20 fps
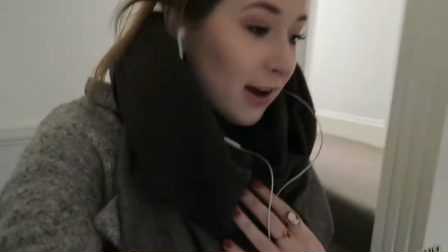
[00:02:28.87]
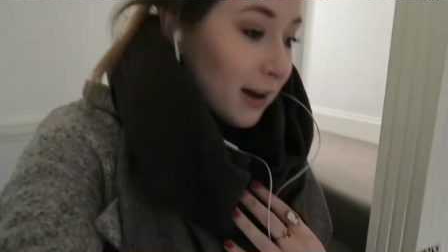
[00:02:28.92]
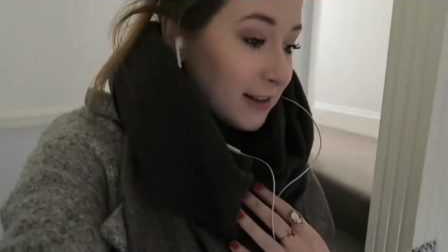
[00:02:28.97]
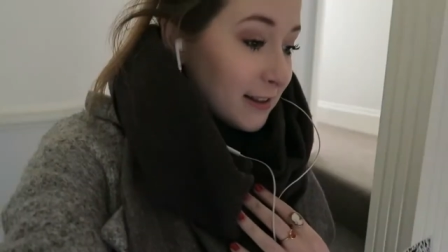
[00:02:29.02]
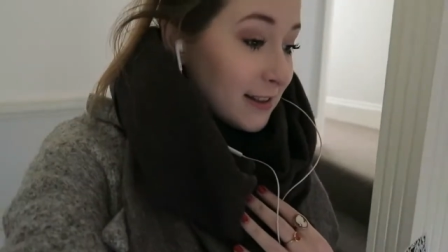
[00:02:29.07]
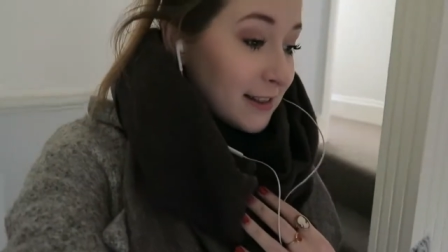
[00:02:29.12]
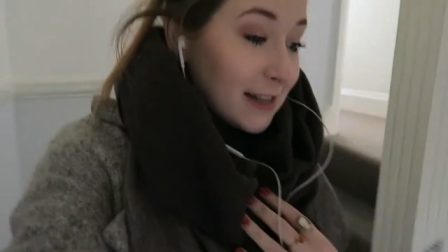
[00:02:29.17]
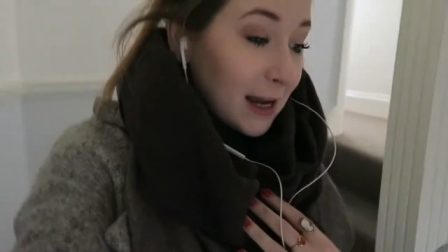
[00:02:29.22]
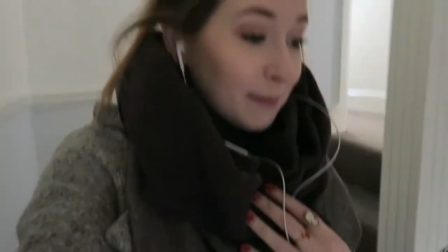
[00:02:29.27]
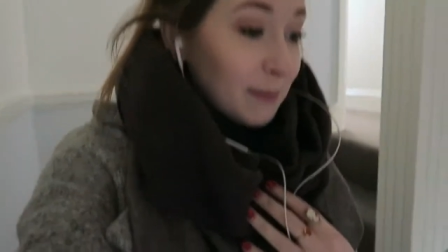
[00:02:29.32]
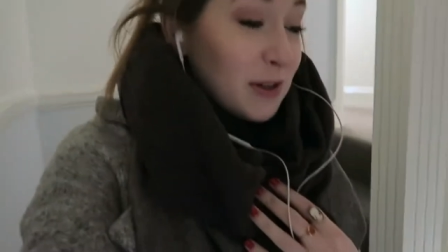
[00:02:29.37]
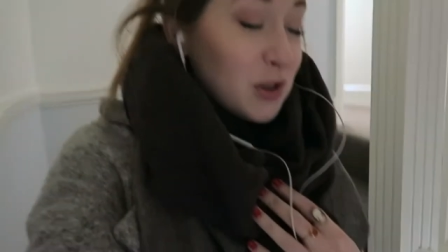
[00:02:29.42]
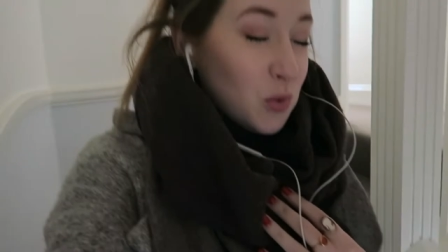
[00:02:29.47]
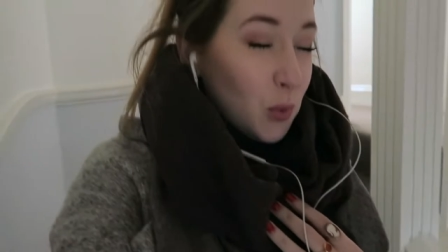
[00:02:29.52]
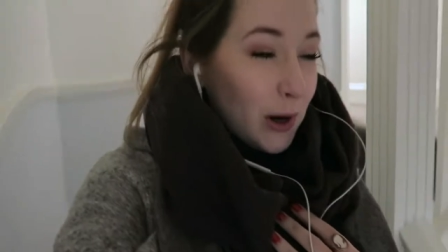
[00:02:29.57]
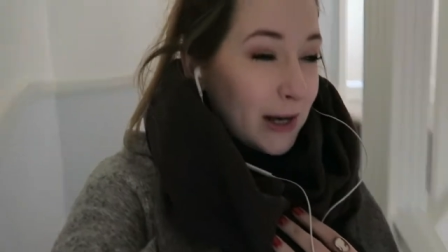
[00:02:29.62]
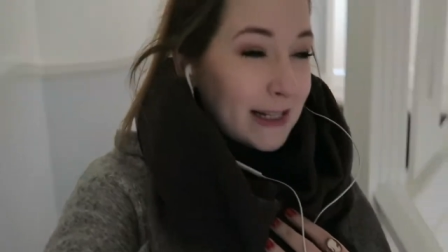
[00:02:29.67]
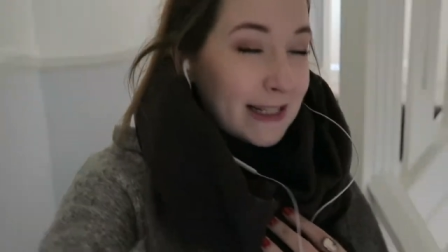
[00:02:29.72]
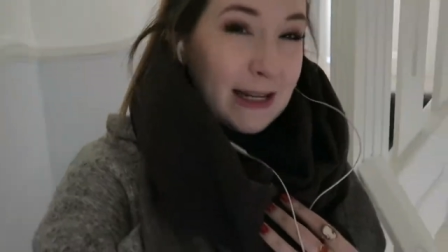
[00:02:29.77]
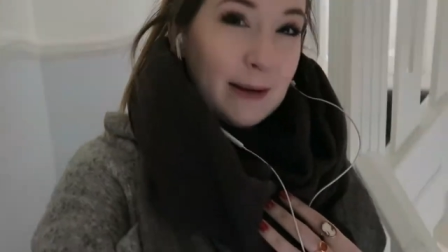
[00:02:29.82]
it's going to take me
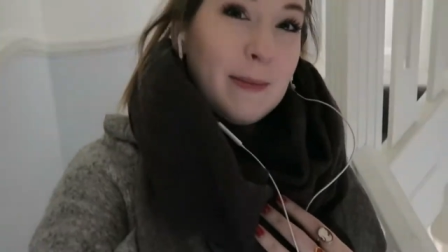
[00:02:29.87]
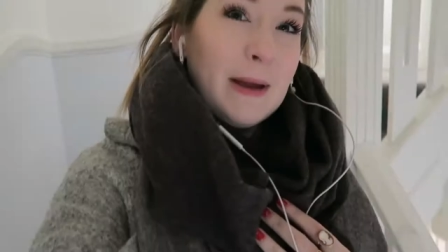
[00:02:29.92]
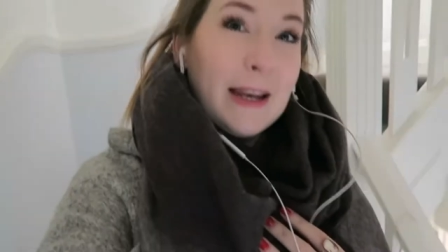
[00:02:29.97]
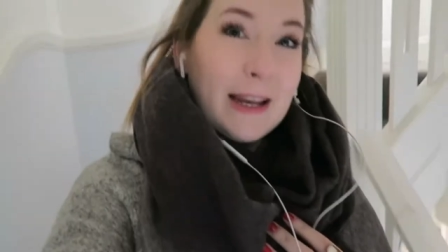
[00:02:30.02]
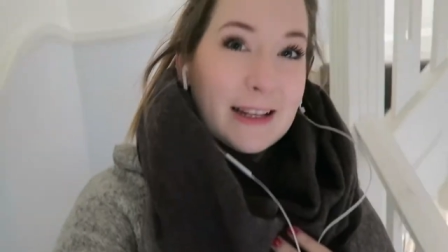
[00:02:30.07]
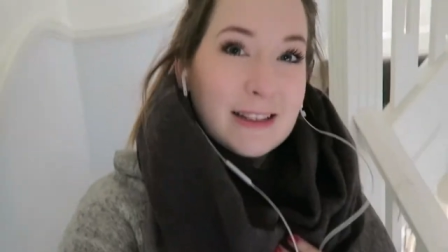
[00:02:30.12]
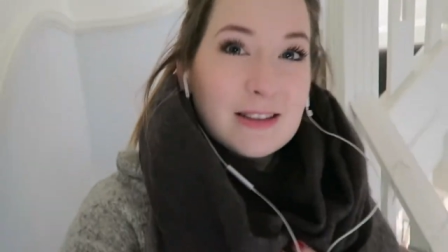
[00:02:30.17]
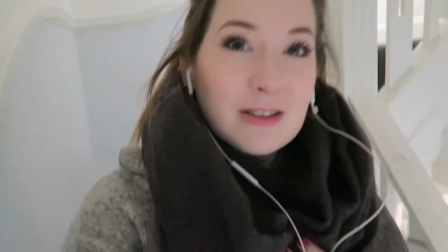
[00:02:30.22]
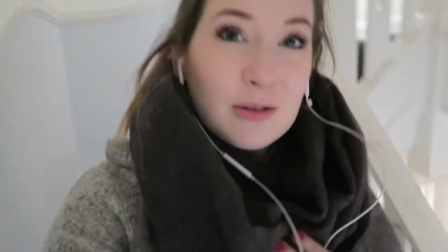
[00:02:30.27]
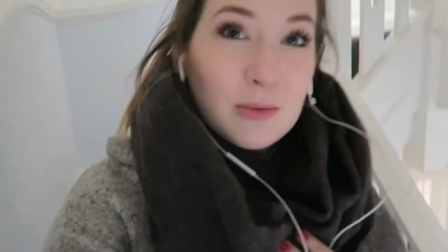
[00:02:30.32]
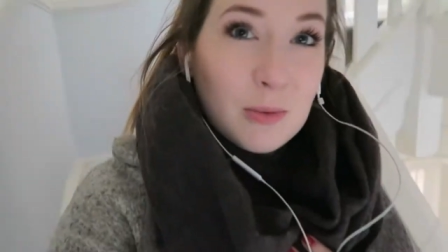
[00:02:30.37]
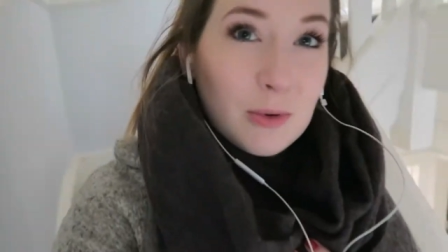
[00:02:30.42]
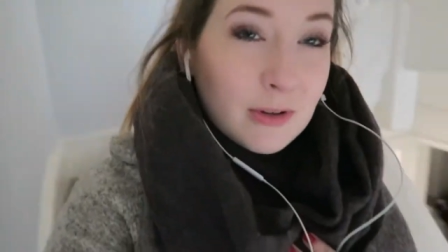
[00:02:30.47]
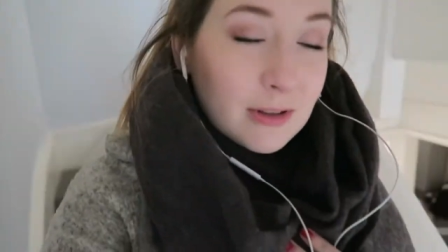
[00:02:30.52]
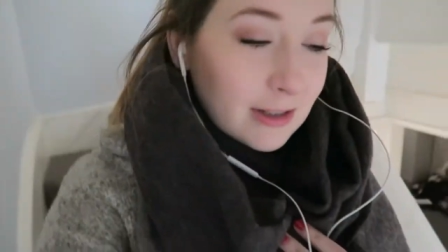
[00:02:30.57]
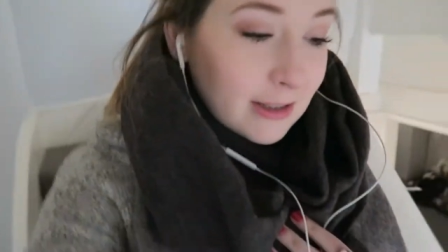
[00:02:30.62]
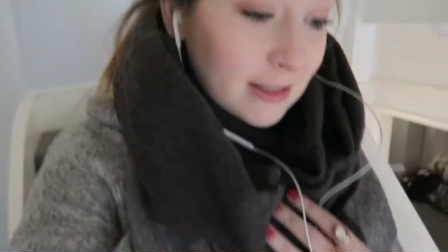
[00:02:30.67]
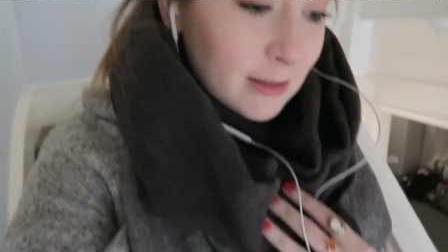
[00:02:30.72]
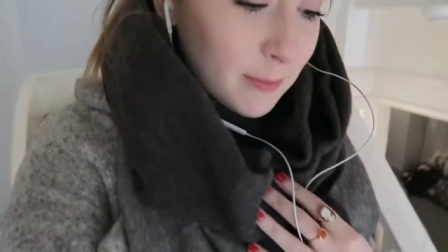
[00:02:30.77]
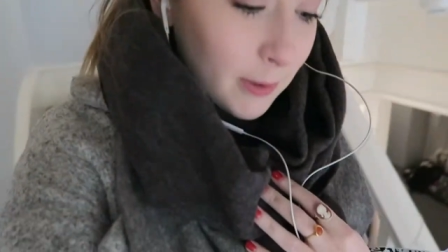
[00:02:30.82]
20 minutes to walk
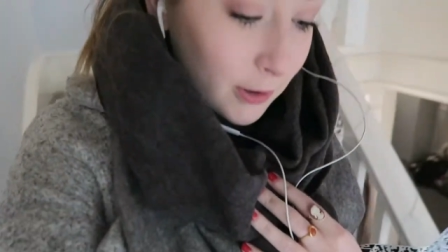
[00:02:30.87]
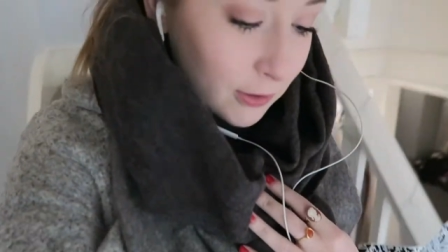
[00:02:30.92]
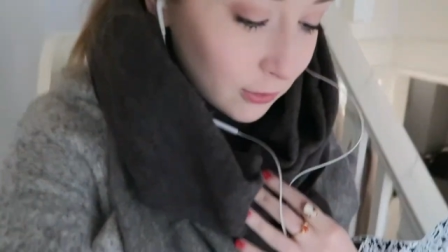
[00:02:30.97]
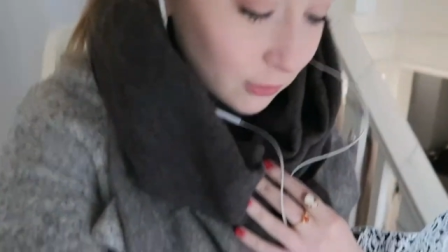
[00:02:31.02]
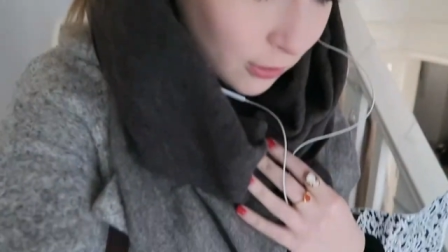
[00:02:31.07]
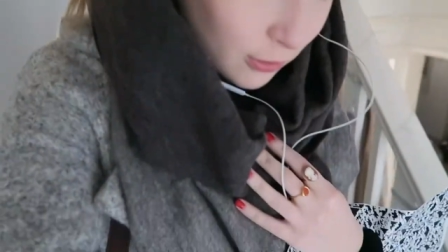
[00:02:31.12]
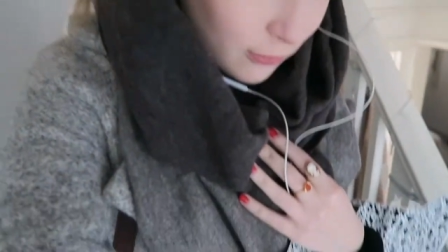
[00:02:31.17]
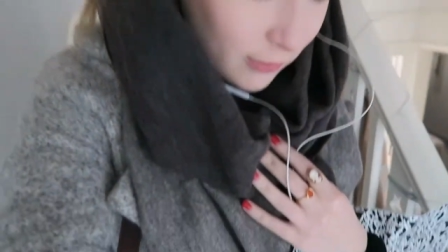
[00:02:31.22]
to this post